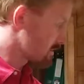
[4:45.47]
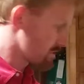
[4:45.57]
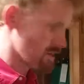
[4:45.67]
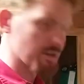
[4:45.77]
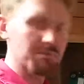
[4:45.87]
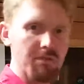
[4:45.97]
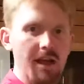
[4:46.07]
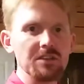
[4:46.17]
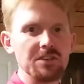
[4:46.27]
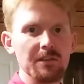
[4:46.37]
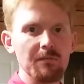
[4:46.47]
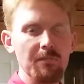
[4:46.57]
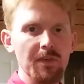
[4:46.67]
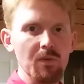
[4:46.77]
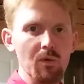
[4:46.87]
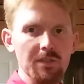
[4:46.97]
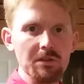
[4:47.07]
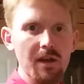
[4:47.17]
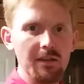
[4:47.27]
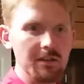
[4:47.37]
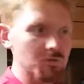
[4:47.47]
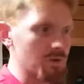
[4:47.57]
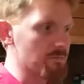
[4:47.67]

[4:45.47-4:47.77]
discuss pricing with you on this.